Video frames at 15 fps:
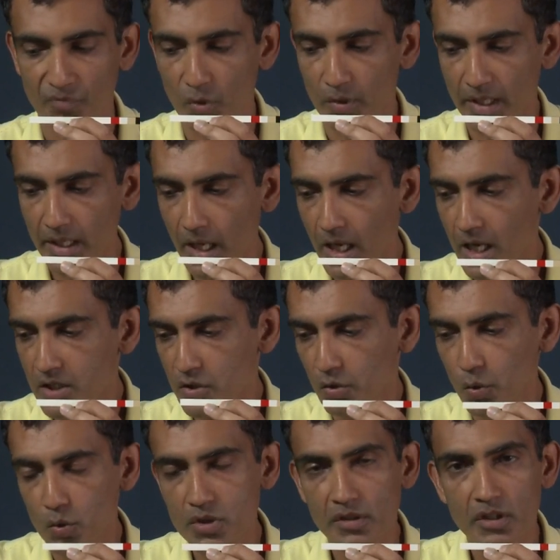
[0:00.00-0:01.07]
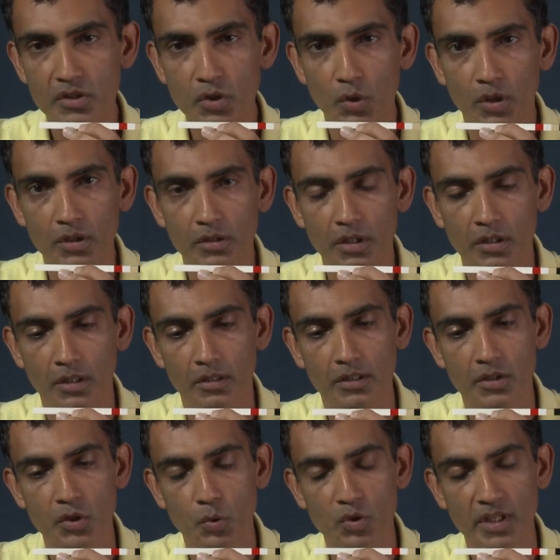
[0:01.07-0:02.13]
Okay, so those are the
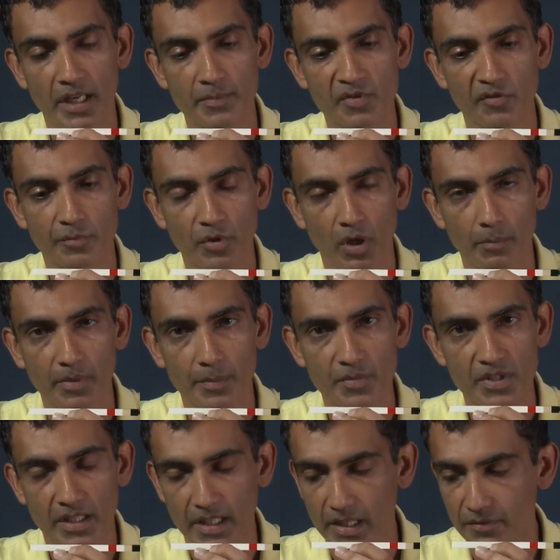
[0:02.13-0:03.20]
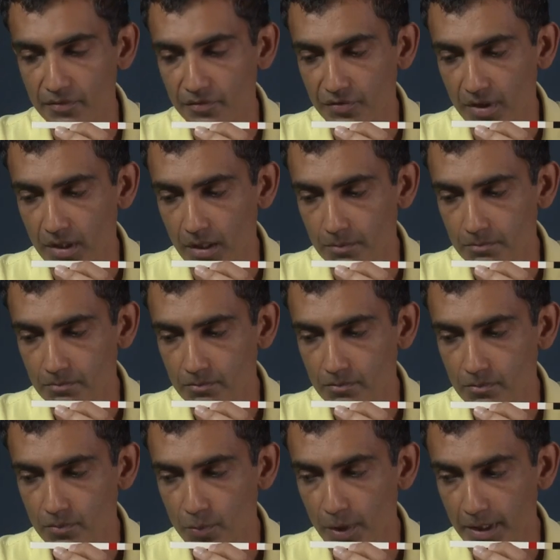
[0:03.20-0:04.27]
two types of problems that I've
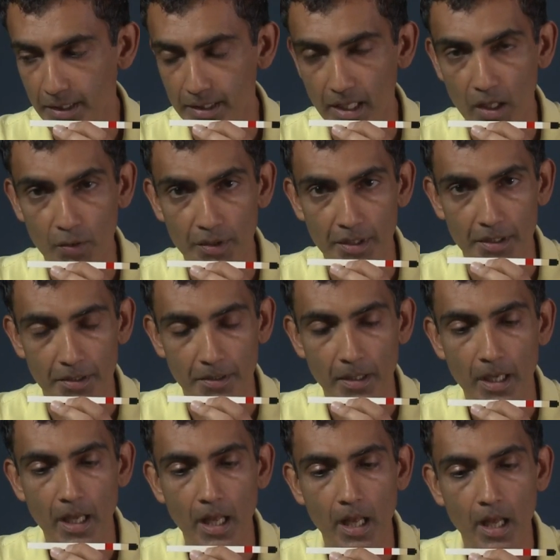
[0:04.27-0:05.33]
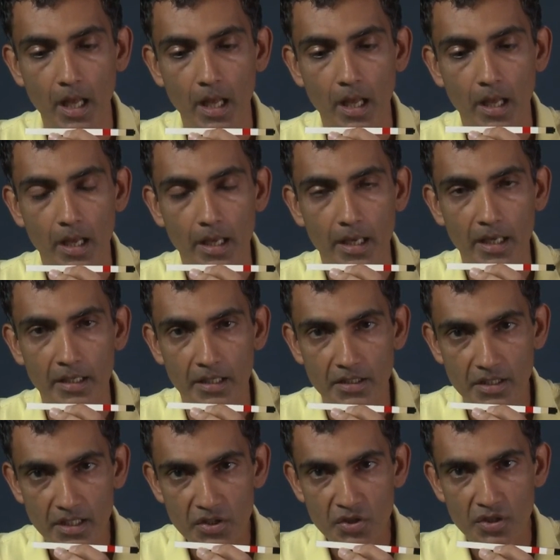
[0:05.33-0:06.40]
written down here. In
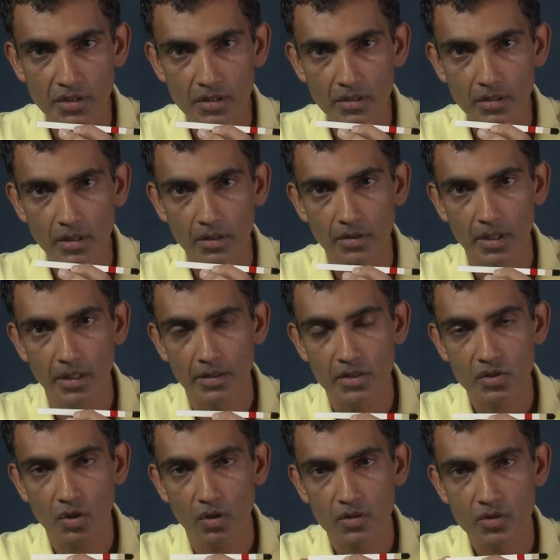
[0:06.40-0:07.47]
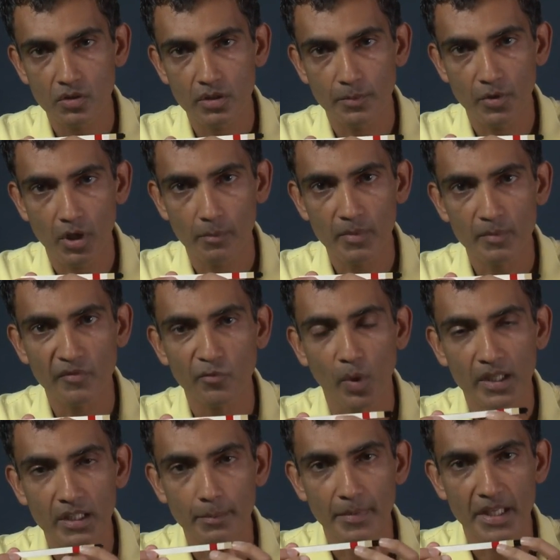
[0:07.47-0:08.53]
addition, there is also the problem of
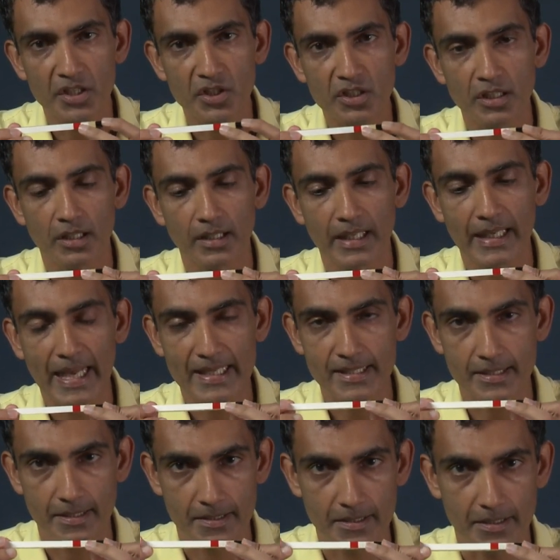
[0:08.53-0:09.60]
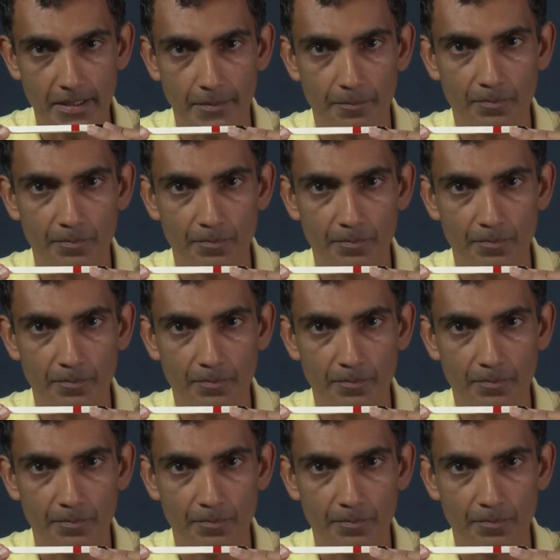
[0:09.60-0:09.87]
one-dimensional elasticity,